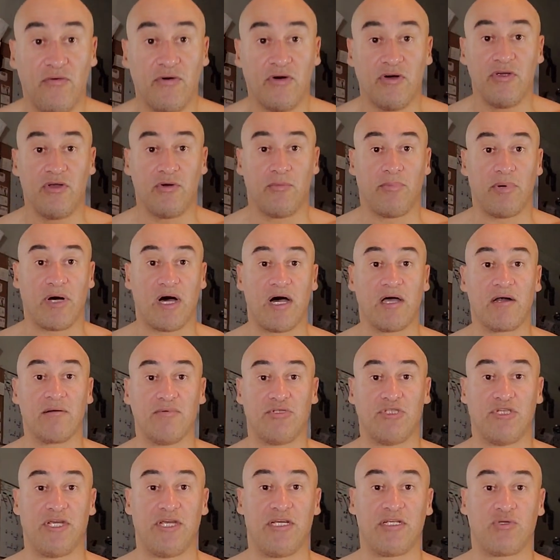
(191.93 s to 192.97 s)
your bottom
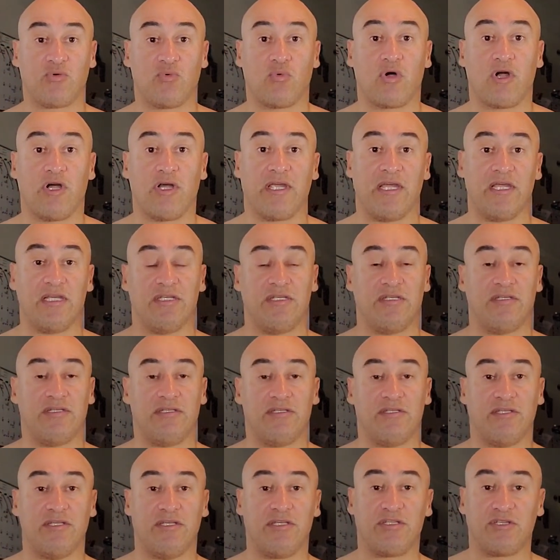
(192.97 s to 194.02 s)
chest working.
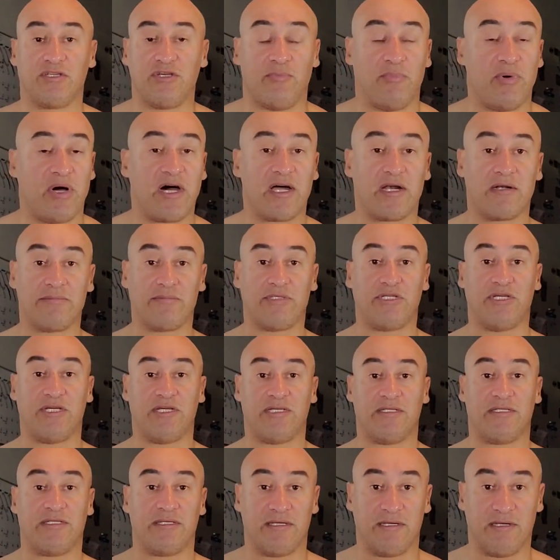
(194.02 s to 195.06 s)
Just your bottom
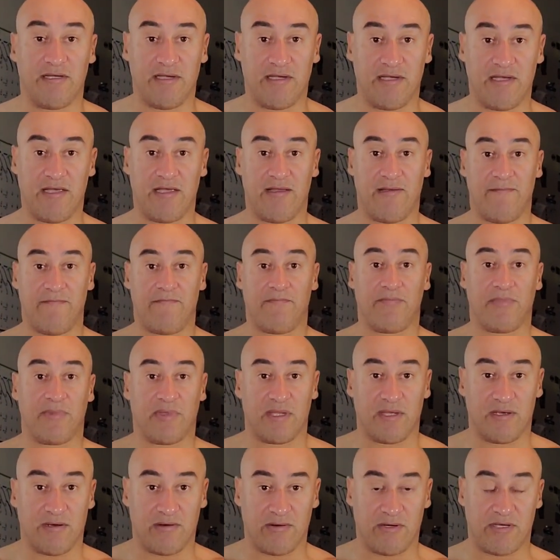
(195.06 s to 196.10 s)
chest.
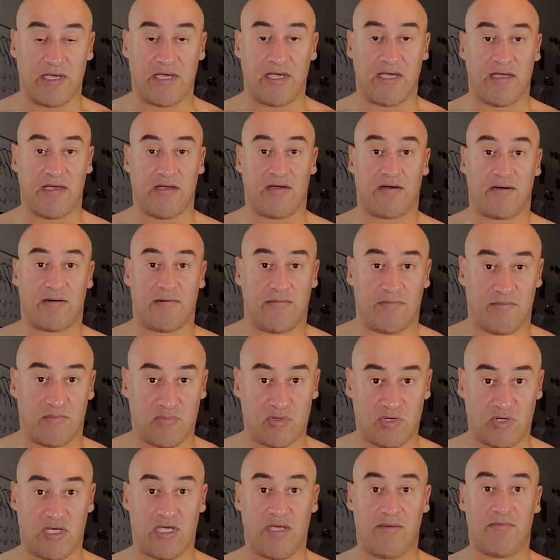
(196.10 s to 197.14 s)
Okay,
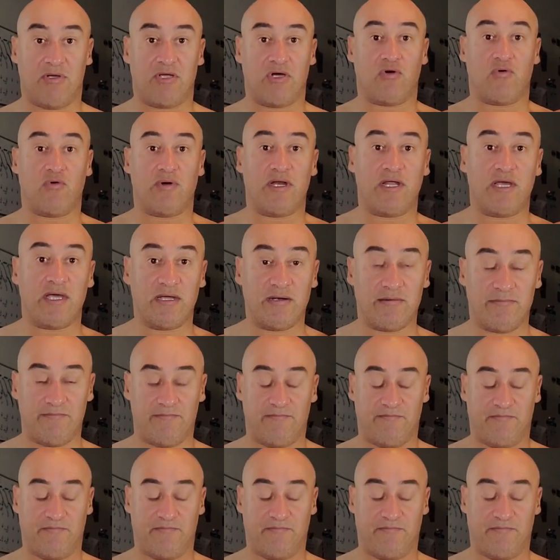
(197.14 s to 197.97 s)
we'll keep doing it.